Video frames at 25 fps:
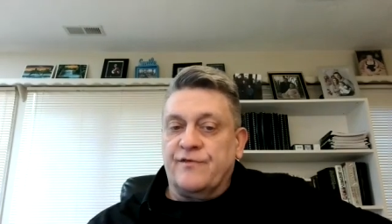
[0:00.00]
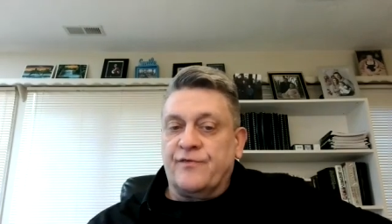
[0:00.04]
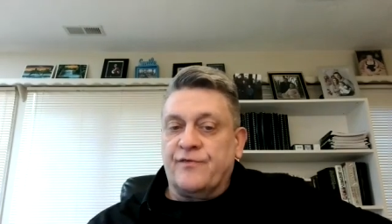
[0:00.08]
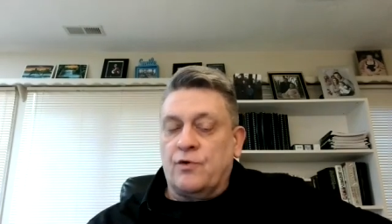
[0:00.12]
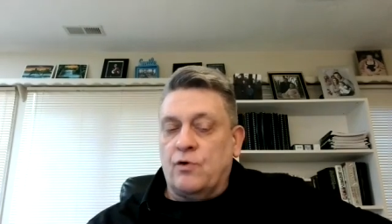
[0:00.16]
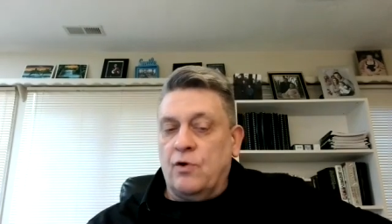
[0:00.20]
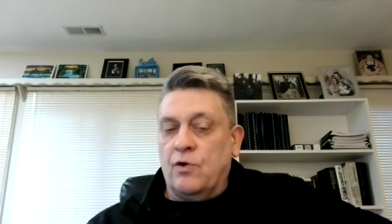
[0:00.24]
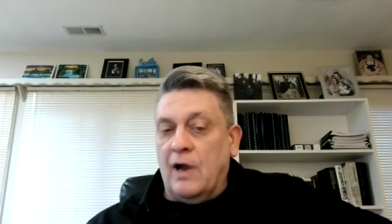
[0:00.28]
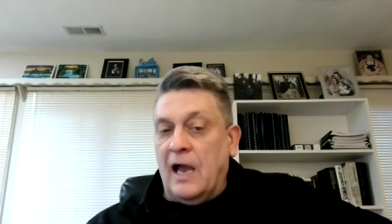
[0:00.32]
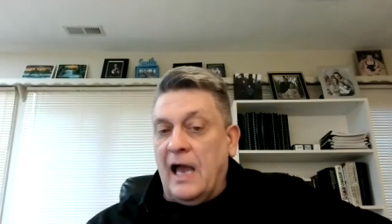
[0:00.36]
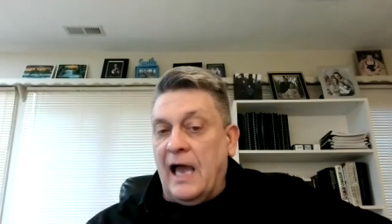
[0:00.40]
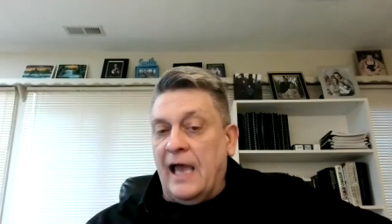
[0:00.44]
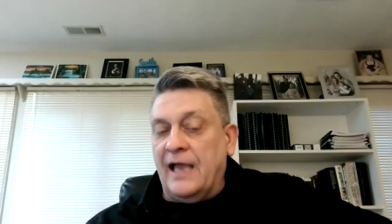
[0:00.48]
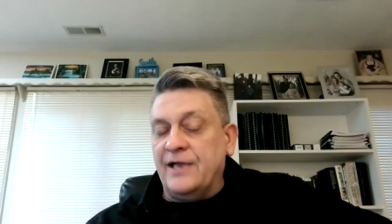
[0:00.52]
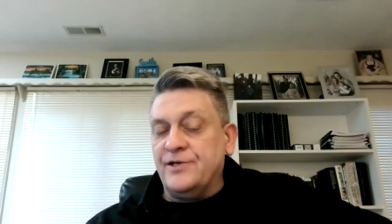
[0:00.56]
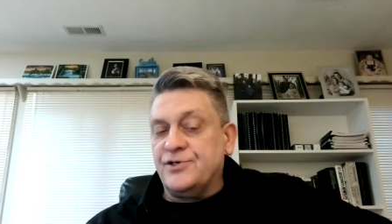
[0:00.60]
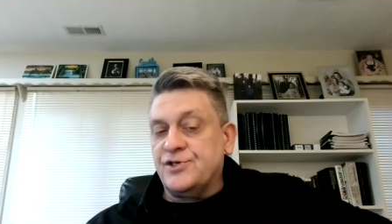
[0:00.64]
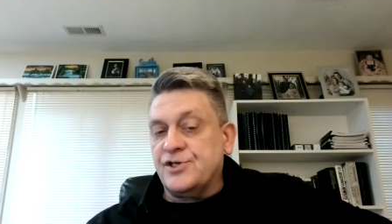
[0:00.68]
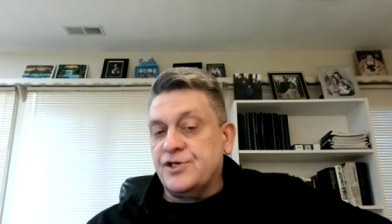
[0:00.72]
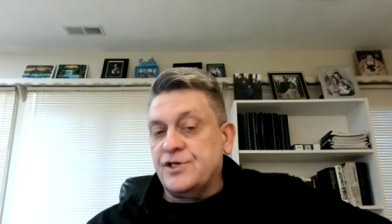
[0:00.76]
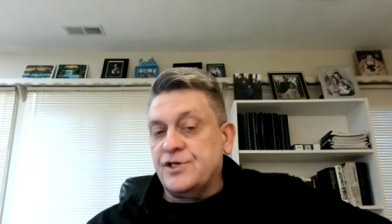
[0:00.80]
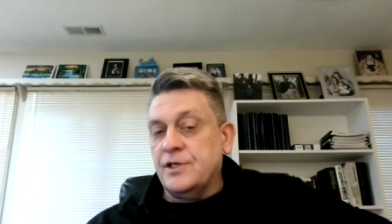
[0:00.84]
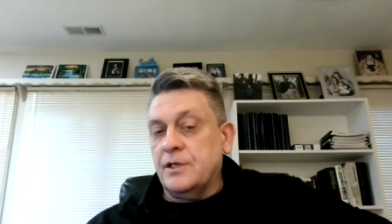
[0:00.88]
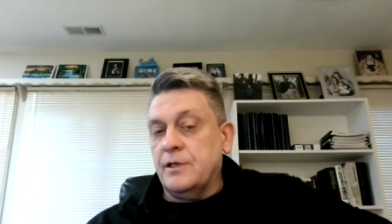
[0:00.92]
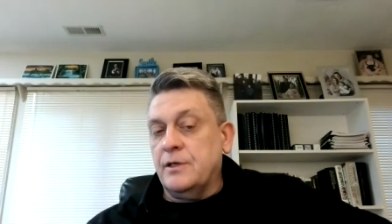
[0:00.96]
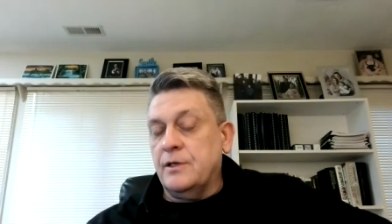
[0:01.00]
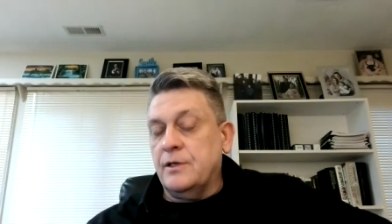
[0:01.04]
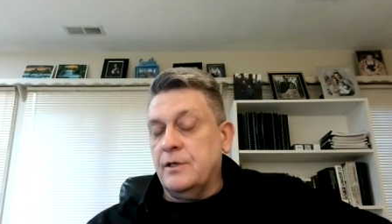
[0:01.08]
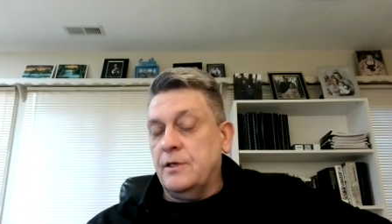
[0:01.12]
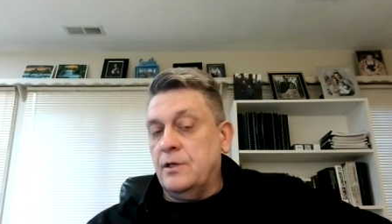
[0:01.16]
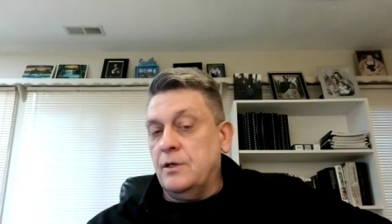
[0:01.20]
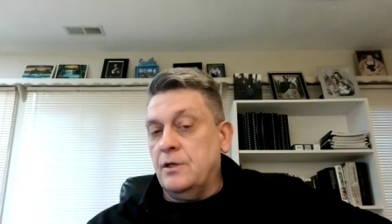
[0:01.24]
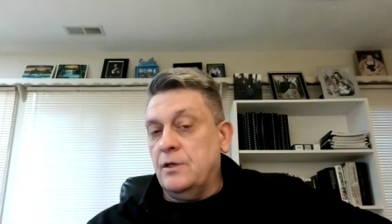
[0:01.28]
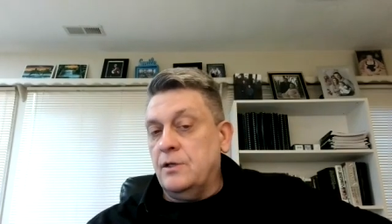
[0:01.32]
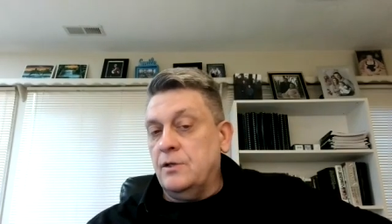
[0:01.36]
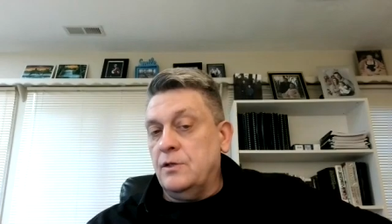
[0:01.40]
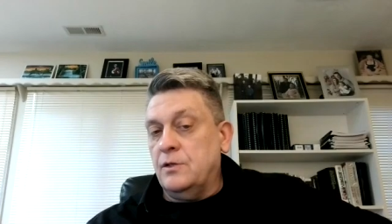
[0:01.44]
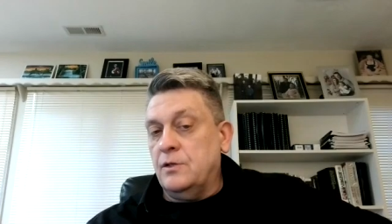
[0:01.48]
of Christ
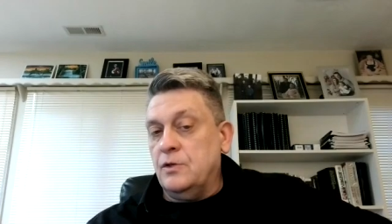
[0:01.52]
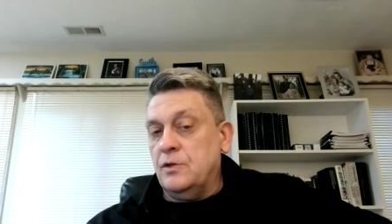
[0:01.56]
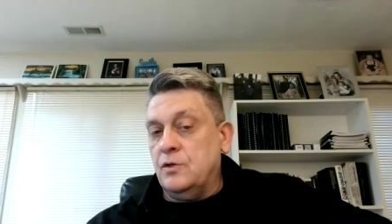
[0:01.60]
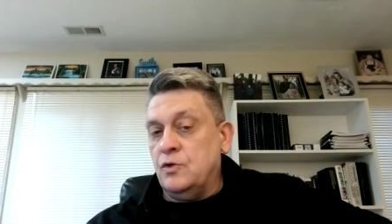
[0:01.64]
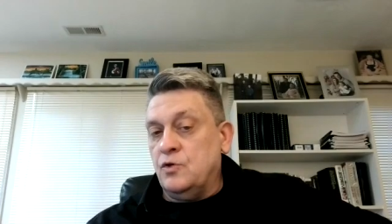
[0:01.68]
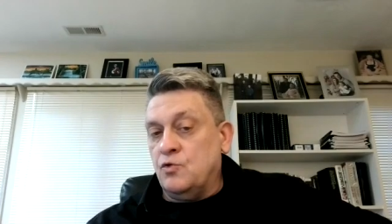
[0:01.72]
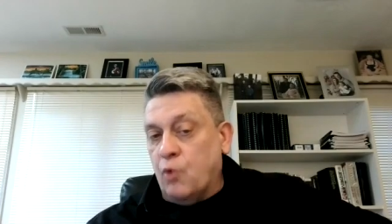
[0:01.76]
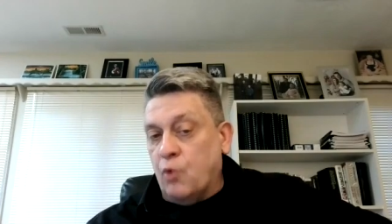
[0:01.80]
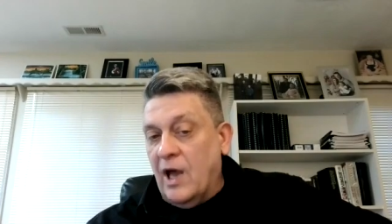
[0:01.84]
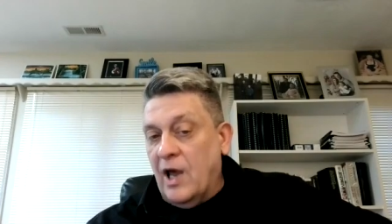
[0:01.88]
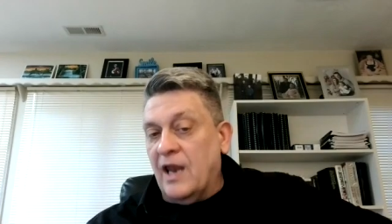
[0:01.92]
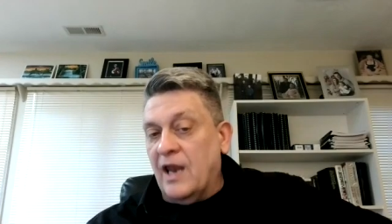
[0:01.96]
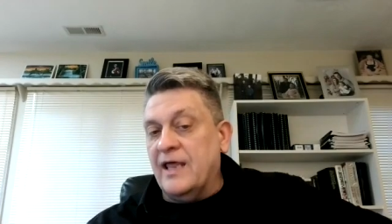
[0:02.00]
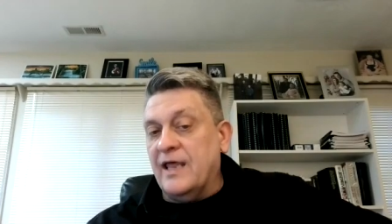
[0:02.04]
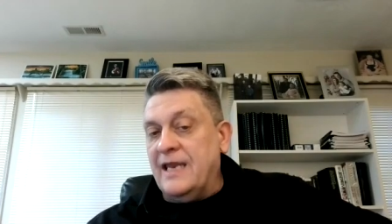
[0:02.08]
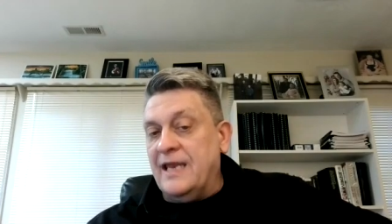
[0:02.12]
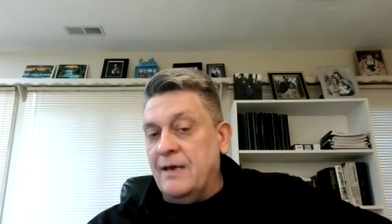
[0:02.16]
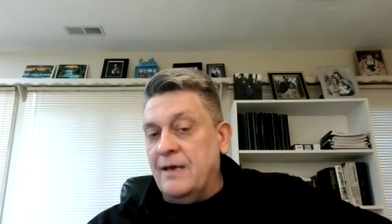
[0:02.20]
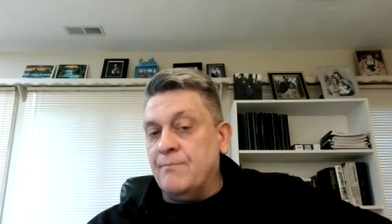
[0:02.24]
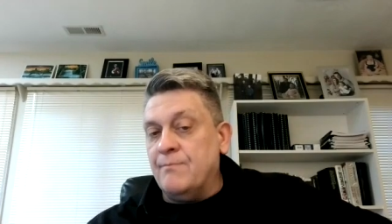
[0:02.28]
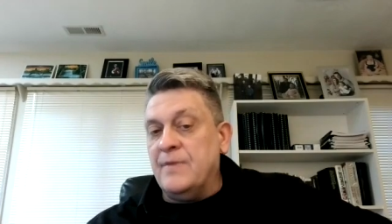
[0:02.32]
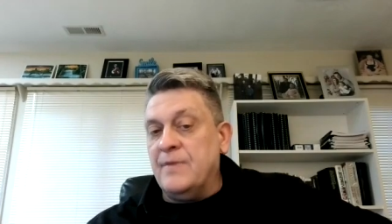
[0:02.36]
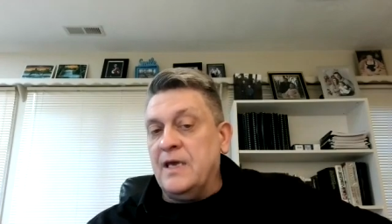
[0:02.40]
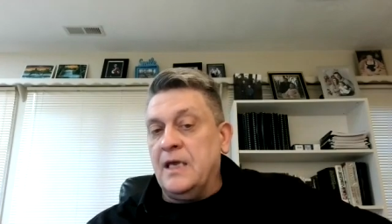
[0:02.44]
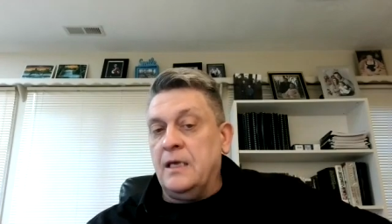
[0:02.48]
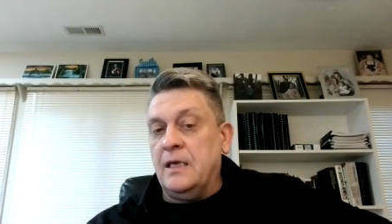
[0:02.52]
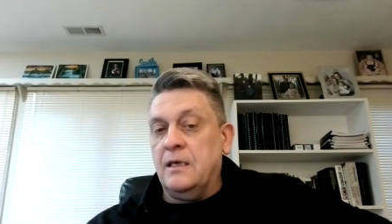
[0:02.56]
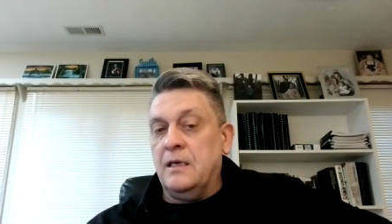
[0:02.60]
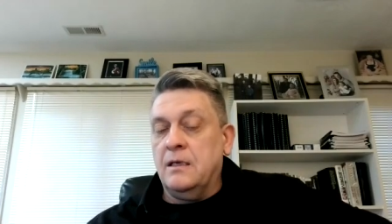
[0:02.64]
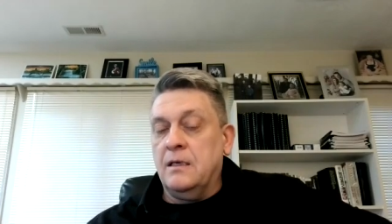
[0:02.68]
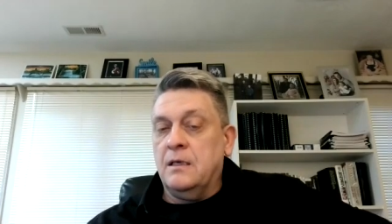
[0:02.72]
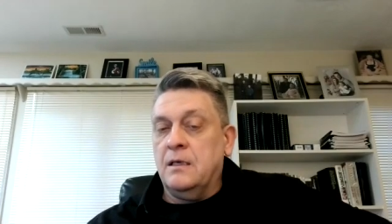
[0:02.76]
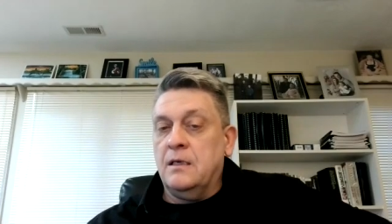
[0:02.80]
dwelling in me?